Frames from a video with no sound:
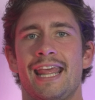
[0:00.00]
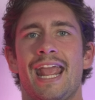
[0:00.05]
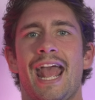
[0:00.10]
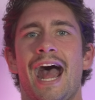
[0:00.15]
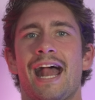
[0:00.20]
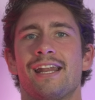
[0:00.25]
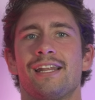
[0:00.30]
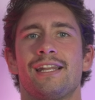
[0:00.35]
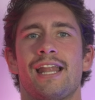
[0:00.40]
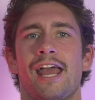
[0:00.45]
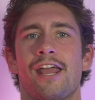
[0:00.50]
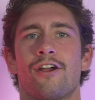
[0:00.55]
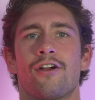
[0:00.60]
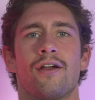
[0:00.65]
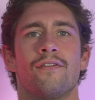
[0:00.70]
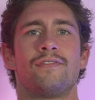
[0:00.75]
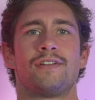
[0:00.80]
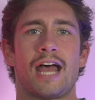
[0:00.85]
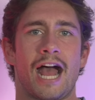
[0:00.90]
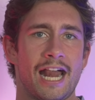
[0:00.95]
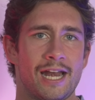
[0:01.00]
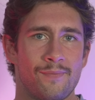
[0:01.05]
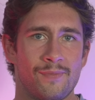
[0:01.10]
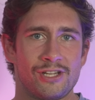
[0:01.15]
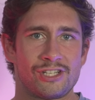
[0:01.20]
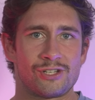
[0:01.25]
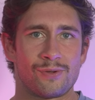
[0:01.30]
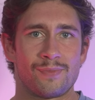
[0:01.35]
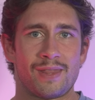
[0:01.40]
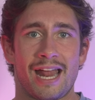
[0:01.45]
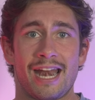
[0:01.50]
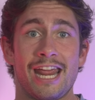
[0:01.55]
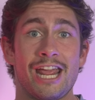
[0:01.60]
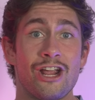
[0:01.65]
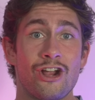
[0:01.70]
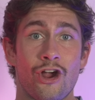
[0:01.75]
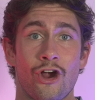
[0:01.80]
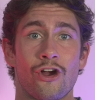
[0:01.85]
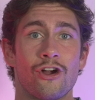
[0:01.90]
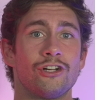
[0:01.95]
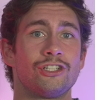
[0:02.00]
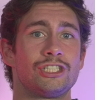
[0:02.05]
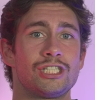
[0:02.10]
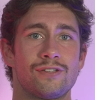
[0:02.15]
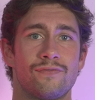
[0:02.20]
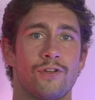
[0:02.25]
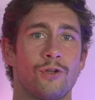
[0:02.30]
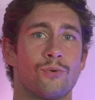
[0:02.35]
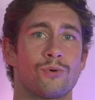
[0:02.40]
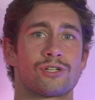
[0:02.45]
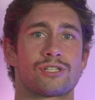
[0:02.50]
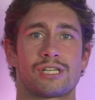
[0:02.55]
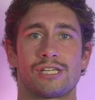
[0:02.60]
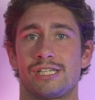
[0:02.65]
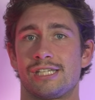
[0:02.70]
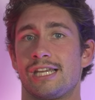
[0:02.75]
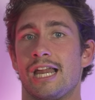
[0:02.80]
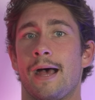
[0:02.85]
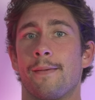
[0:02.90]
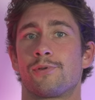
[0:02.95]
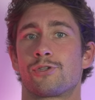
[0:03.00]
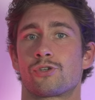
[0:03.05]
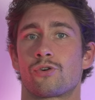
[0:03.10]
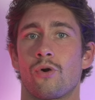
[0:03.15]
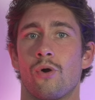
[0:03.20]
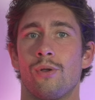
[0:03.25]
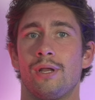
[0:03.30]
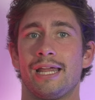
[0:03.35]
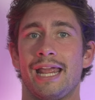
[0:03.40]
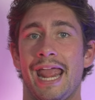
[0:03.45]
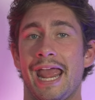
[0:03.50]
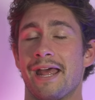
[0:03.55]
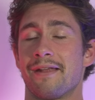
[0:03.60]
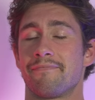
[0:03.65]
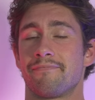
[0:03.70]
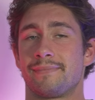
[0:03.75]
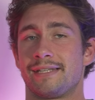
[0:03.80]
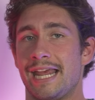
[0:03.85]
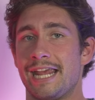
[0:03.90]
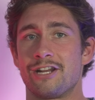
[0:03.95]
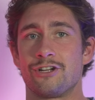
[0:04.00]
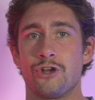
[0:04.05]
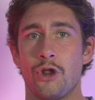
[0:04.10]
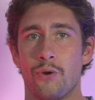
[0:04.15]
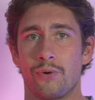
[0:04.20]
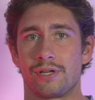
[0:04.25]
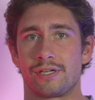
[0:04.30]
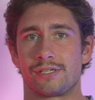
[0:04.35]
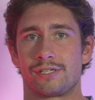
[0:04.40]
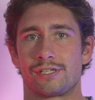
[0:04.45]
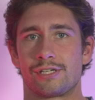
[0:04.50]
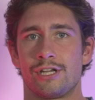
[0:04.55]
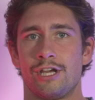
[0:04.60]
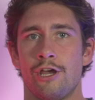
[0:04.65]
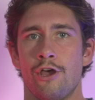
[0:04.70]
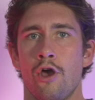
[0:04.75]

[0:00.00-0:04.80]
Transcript: They add a layer of dynamism that encourages viewers to stop scrolling and take notice